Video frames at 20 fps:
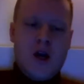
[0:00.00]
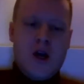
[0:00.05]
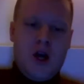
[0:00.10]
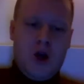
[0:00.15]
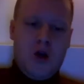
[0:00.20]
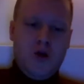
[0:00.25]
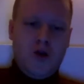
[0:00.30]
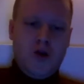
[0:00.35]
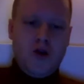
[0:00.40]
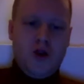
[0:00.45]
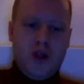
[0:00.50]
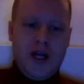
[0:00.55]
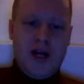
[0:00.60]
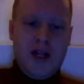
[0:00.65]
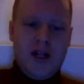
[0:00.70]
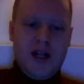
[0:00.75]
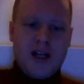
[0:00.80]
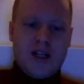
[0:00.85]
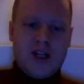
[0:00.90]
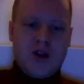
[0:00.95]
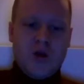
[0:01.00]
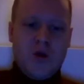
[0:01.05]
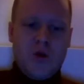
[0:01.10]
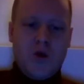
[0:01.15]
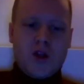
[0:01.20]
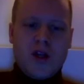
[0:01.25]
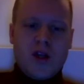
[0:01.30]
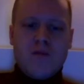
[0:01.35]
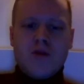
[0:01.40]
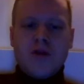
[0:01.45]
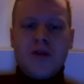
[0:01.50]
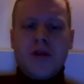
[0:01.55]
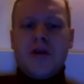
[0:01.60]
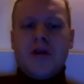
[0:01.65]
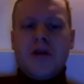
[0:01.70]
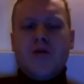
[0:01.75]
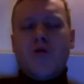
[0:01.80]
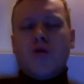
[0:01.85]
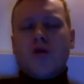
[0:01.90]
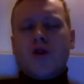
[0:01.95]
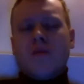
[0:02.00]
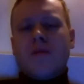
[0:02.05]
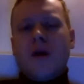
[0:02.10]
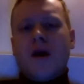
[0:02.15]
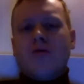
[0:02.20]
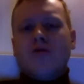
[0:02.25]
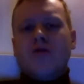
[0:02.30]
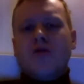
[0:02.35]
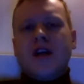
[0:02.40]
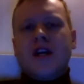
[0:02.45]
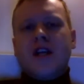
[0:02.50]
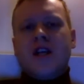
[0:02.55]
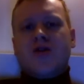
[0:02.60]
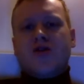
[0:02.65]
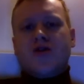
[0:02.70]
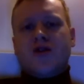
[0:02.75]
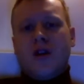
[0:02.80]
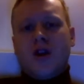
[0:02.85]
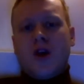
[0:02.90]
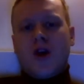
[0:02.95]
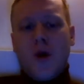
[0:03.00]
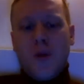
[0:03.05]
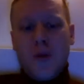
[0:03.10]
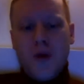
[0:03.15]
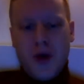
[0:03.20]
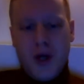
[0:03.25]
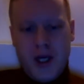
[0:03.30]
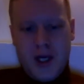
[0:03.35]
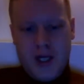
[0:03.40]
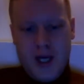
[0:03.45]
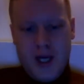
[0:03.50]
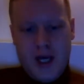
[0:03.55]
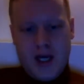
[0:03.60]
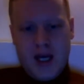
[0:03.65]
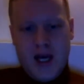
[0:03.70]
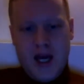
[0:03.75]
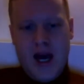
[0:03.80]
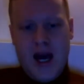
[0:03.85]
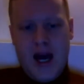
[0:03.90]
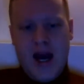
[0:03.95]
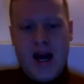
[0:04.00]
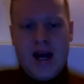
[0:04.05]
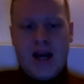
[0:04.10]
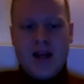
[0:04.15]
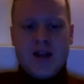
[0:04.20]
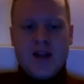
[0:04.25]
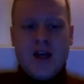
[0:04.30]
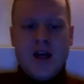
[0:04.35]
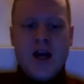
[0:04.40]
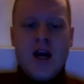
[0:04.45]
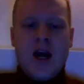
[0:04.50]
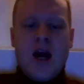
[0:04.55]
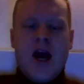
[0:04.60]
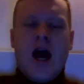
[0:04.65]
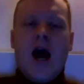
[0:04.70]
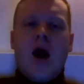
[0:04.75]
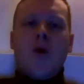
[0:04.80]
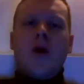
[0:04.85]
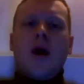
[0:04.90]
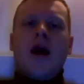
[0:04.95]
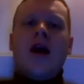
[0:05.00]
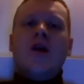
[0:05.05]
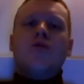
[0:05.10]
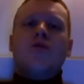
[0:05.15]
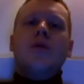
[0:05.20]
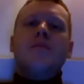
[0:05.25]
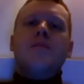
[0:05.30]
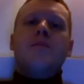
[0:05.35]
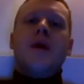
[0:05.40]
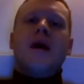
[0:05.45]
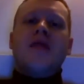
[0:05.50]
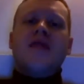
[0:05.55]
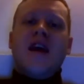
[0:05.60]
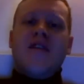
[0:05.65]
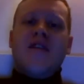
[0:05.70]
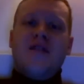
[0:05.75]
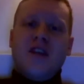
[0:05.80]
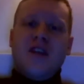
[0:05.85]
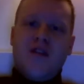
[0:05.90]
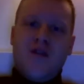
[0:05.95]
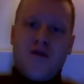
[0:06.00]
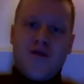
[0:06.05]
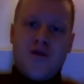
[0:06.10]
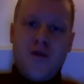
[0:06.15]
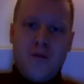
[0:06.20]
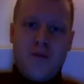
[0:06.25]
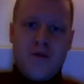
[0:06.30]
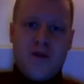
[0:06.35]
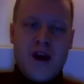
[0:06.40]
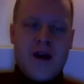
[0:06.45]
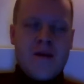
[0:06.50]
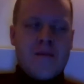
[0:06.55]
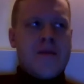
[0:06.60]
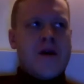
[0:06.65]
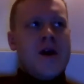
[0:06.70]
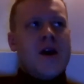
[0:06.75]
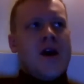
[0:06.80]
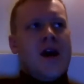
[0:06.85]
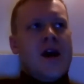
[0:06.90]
could you tell us what about the international community and how can we benefit from them?